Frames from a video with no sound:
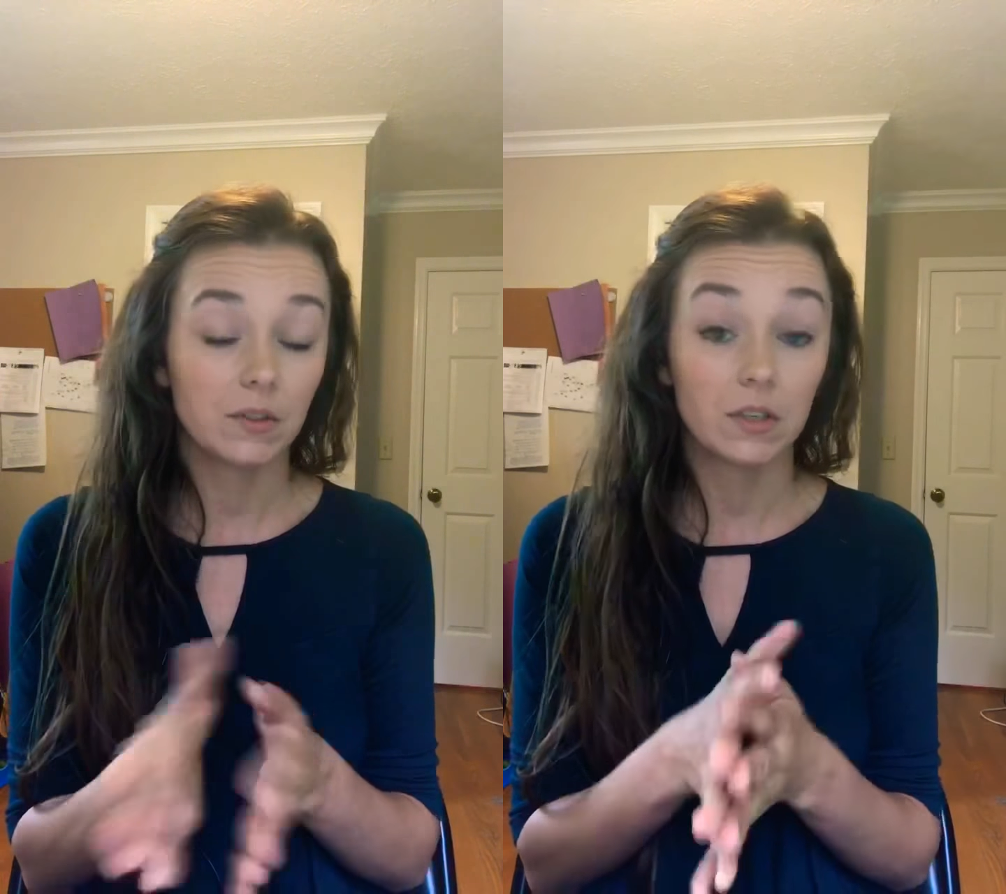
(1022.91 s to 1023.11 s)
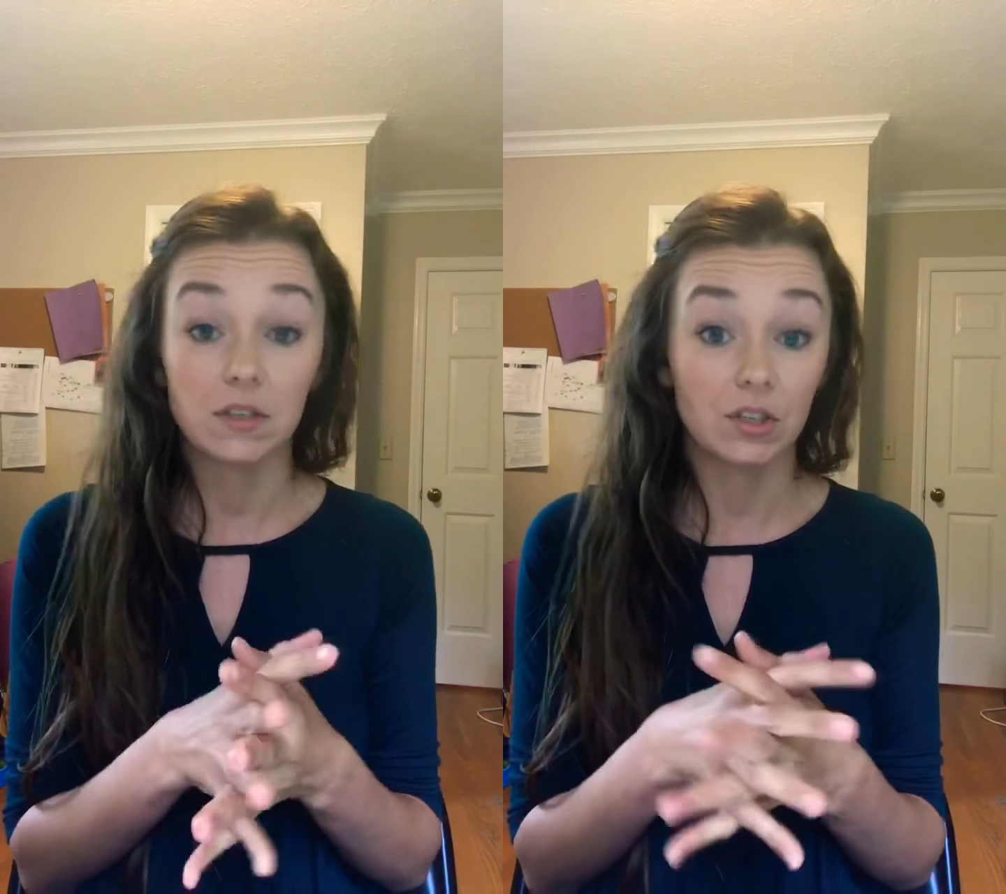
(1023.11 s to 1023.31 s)

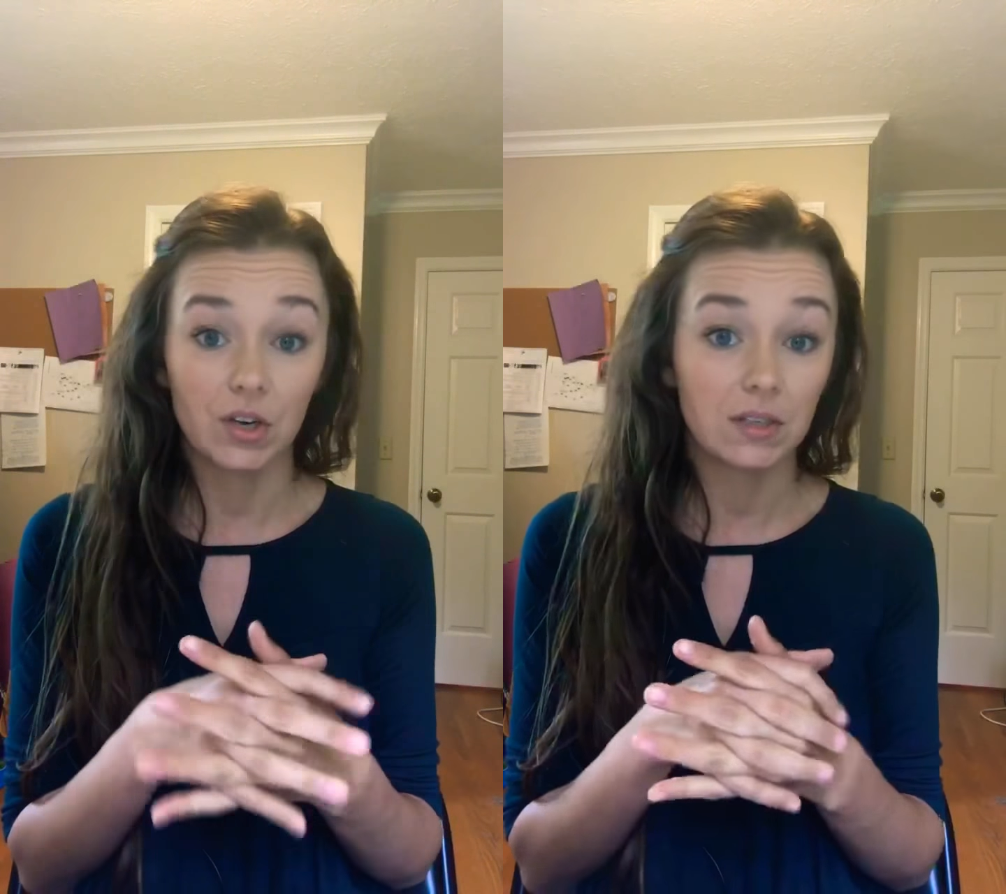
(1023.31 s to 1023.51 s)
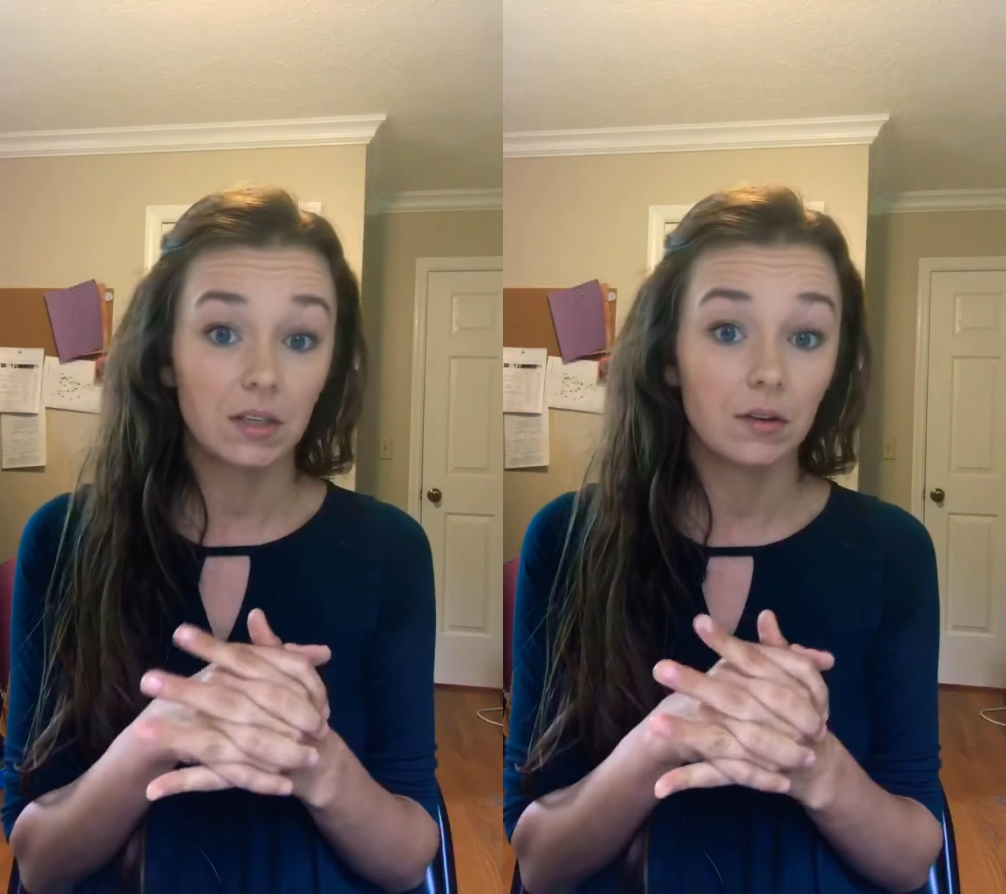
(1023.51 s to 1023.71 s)

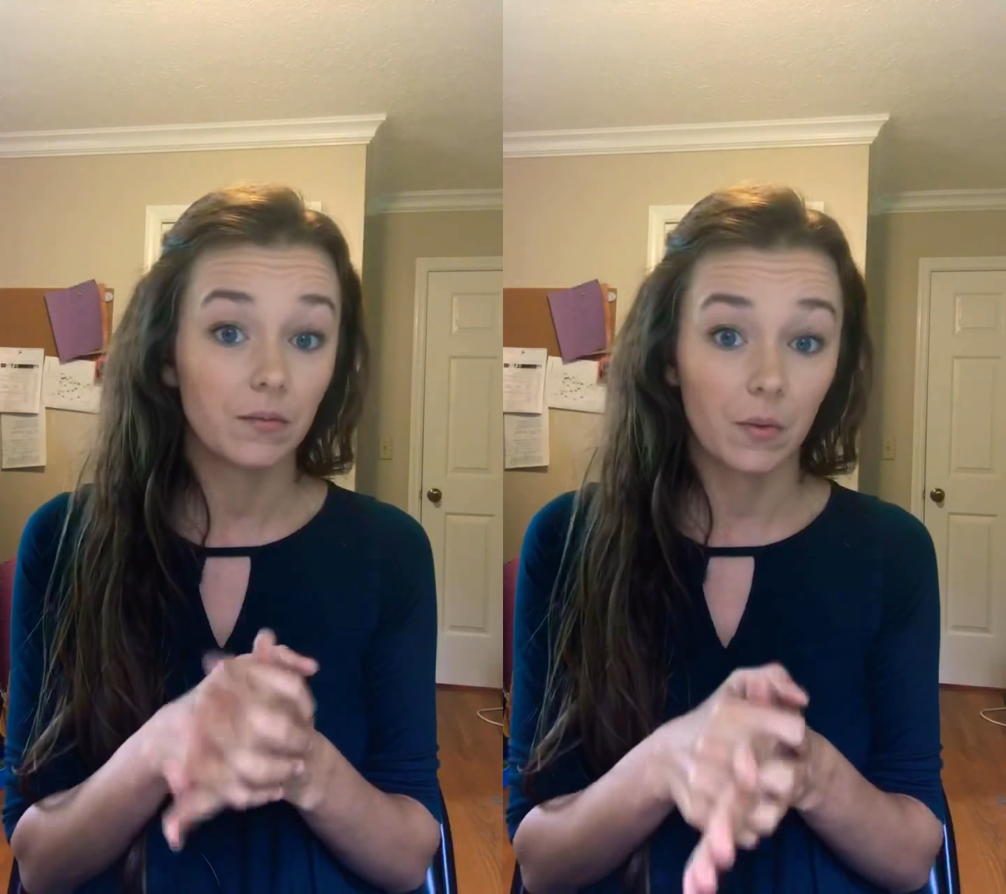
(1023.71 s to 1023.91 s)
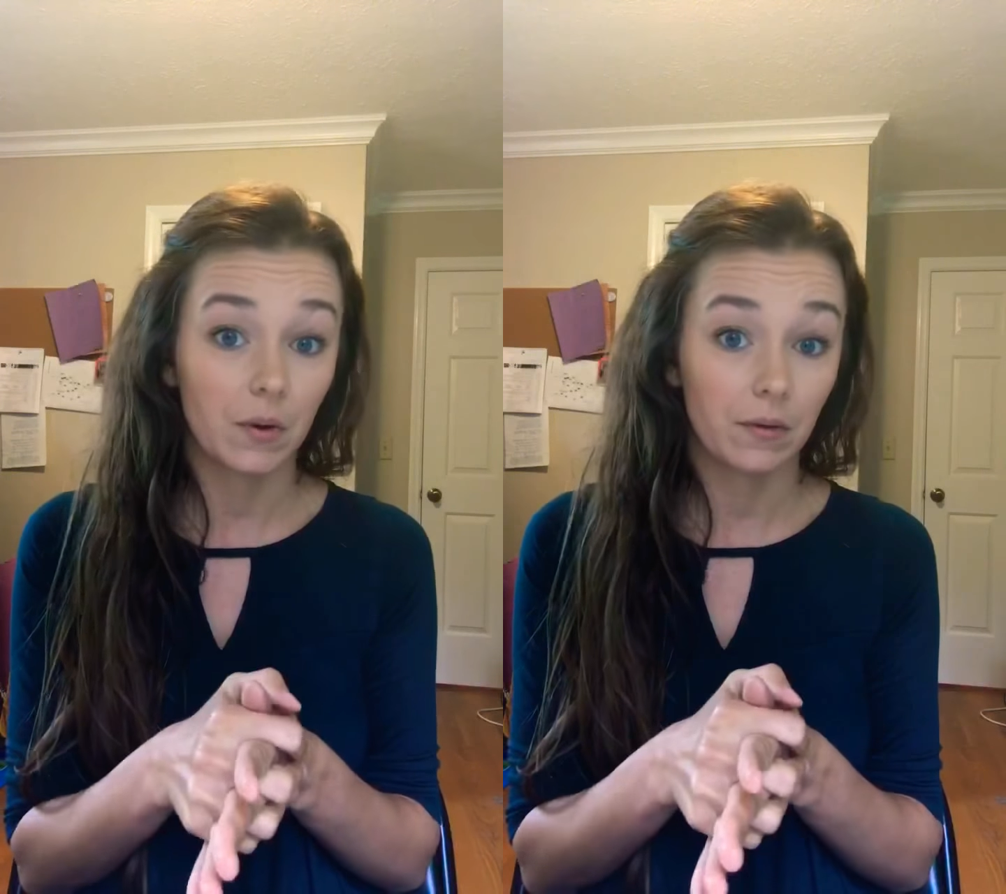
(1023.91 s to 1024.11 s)
suggest it
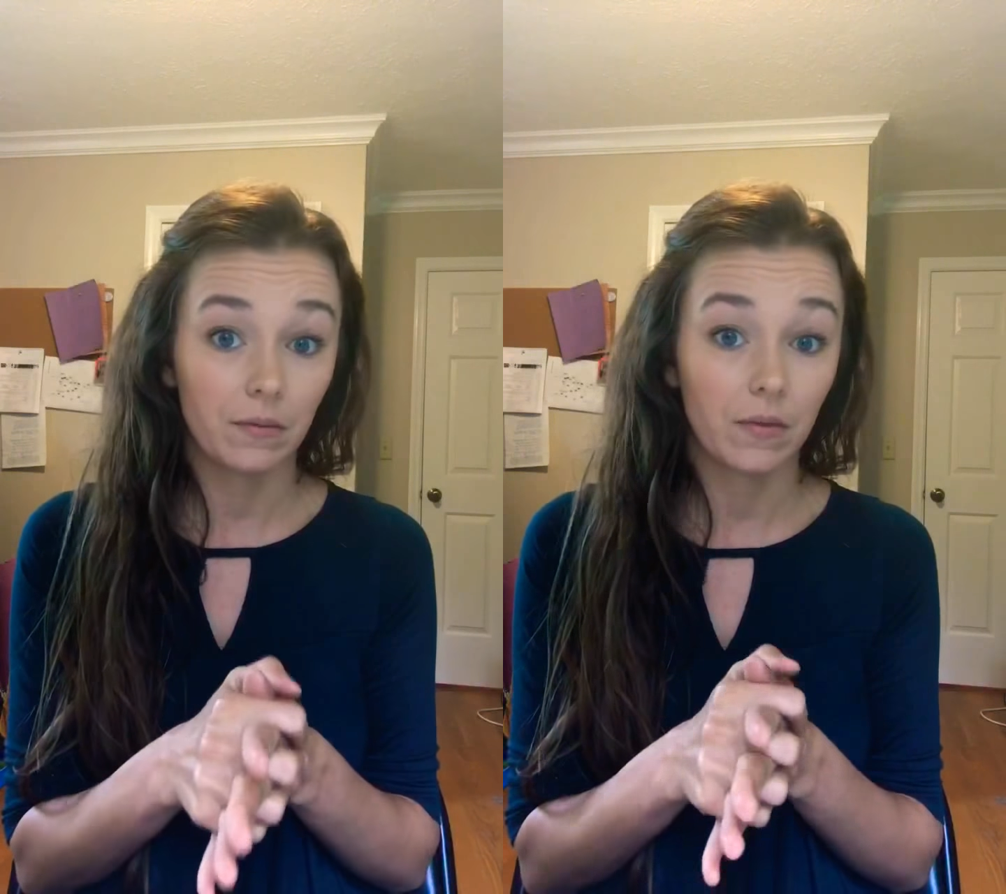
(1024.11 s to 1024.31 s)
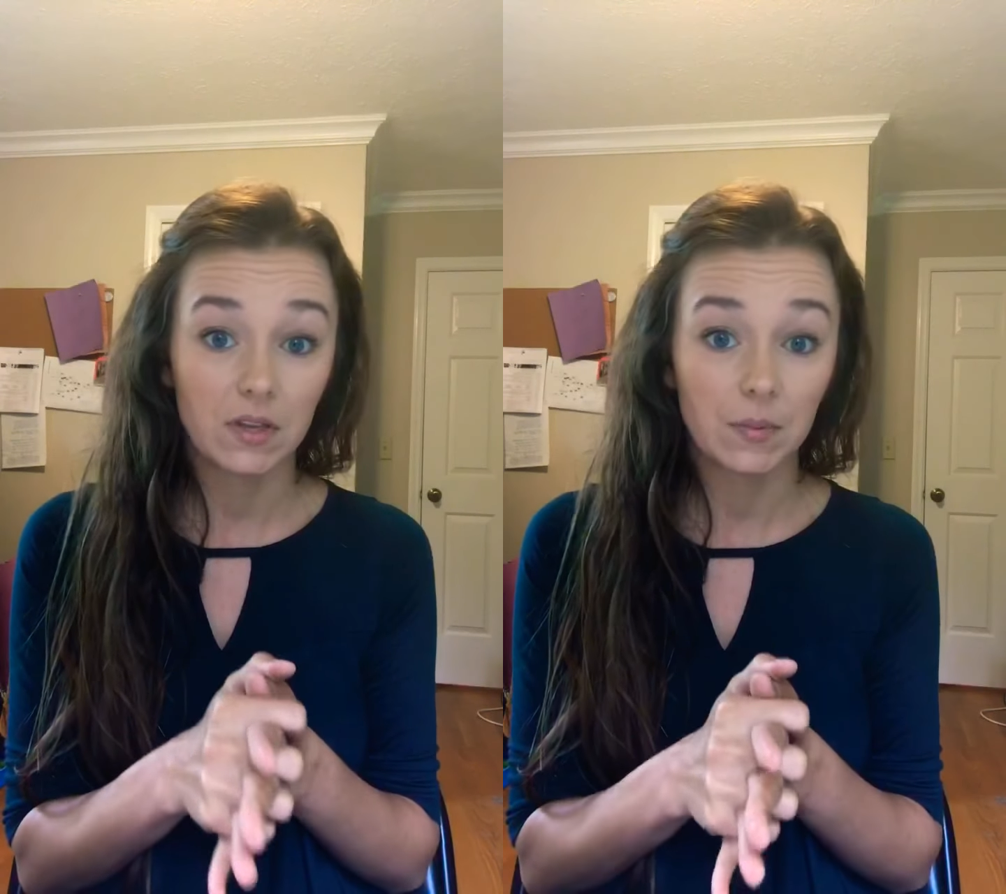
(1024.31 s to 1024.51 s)
for one
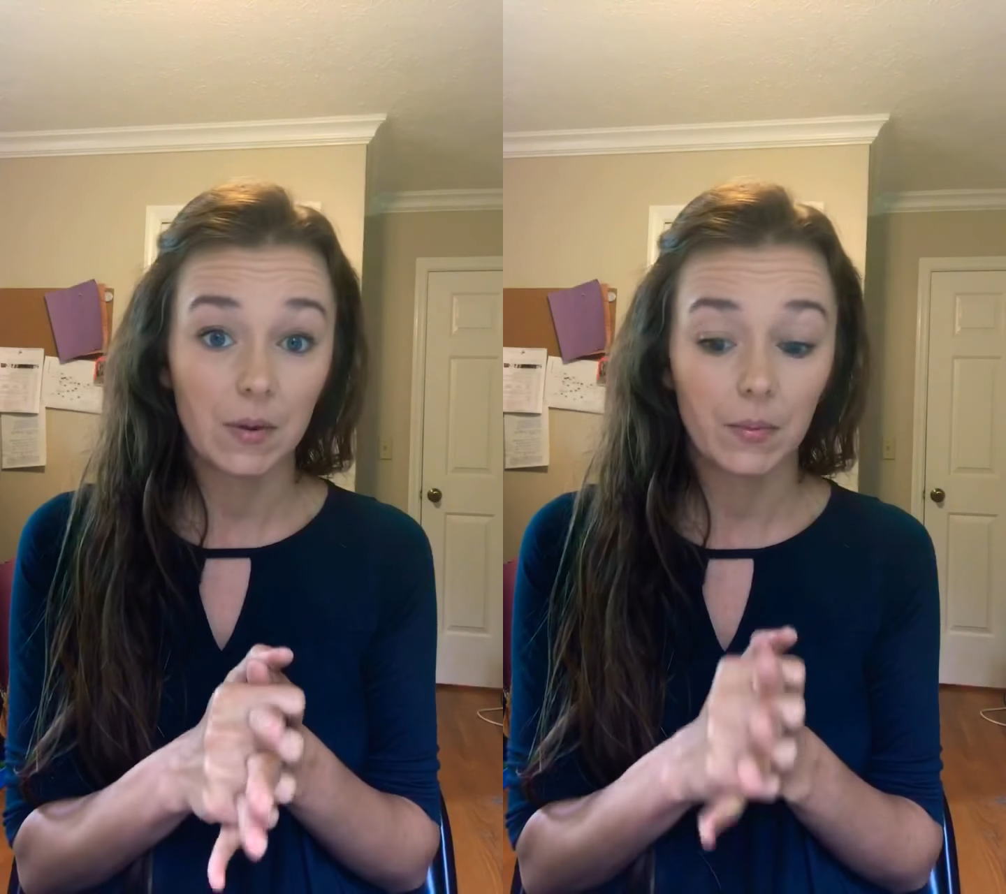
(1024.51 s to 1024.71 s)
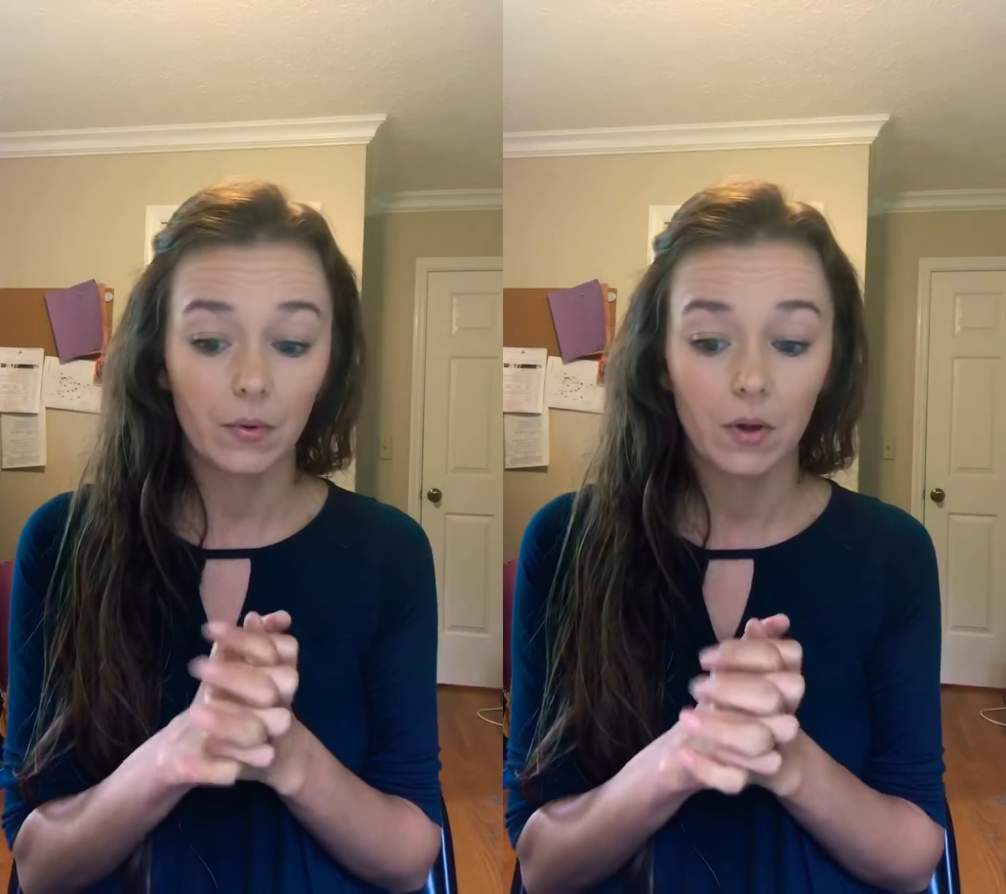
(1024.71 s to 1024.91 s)
of these
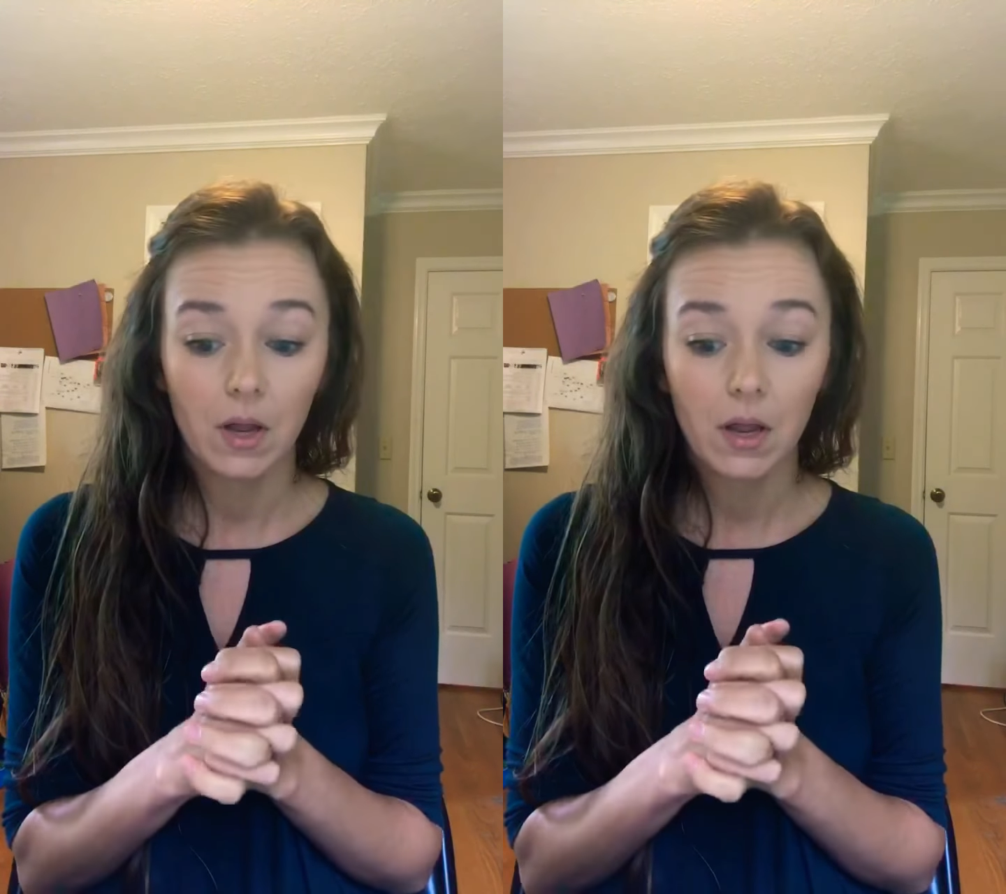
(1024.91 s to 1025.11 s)
people.